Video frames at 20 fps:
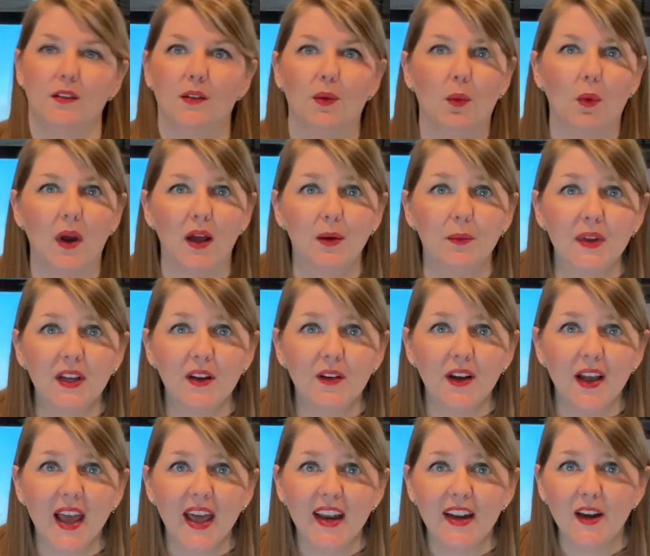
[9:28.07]
why don't we go
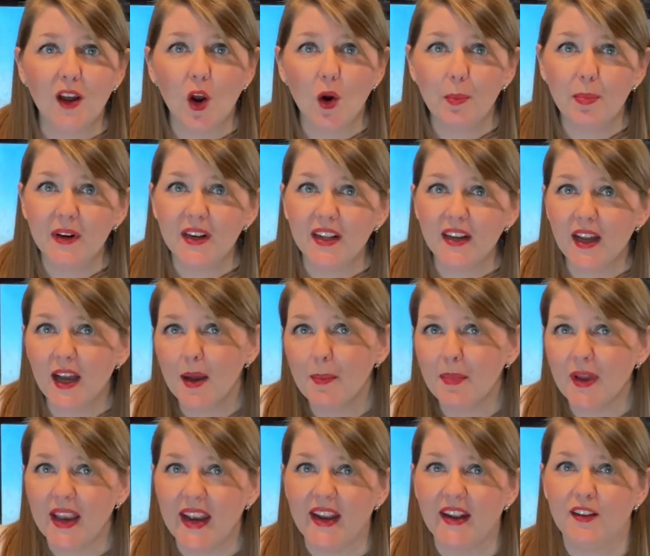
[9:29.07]
ahead and open it
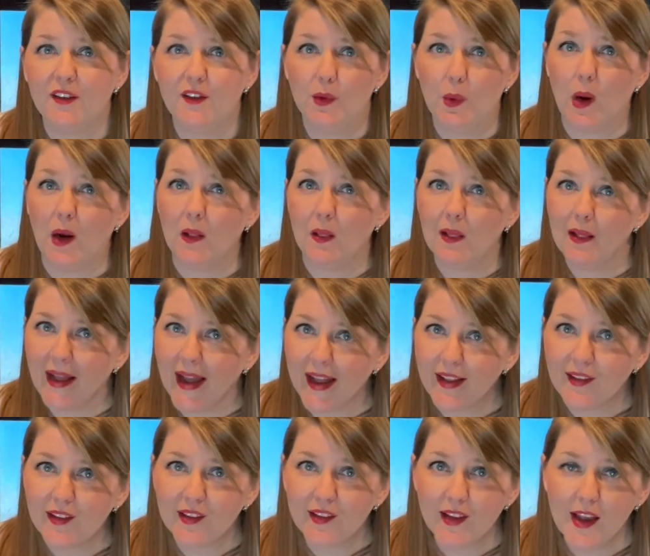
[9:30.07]
up and do our
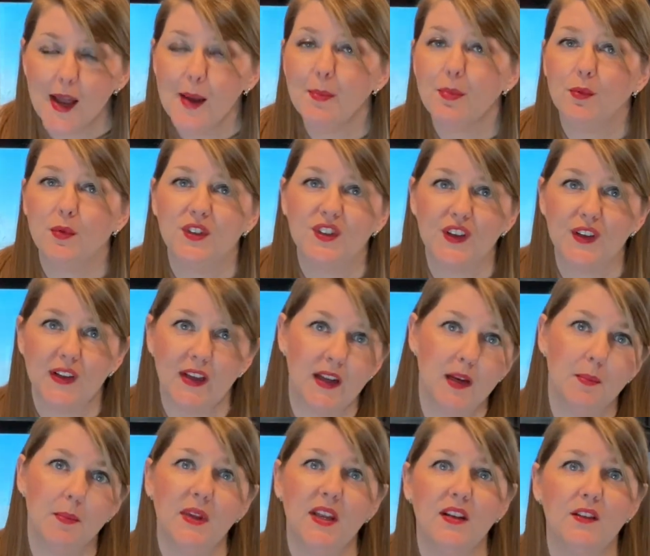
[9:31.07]
last step, which is
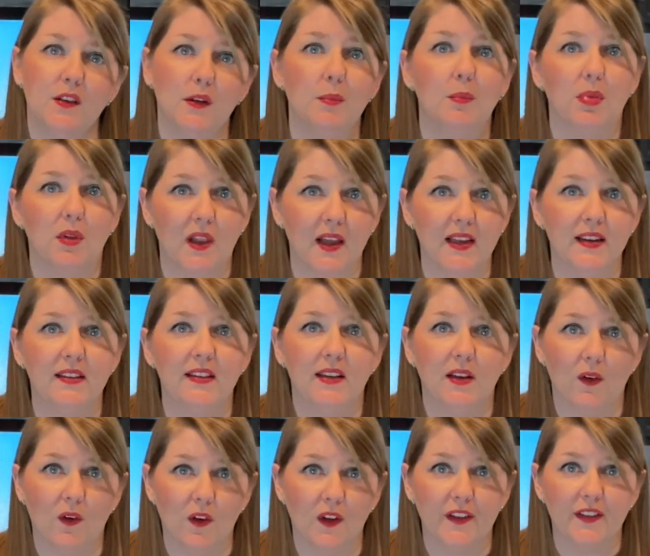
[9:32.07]
gonna be to blend it
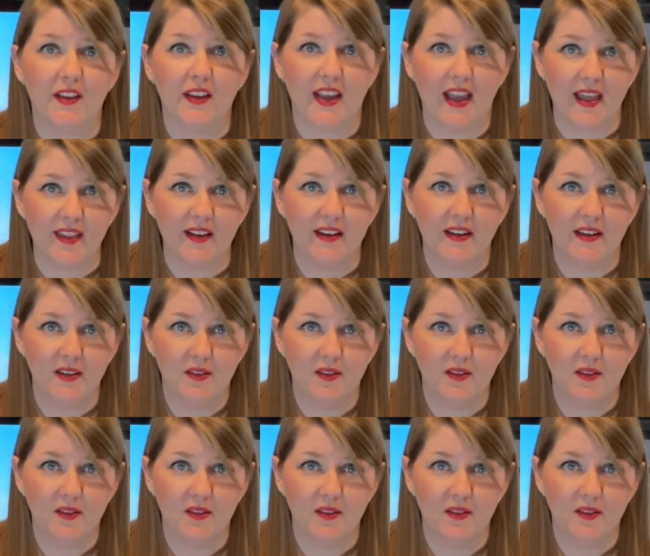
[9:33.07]
all together.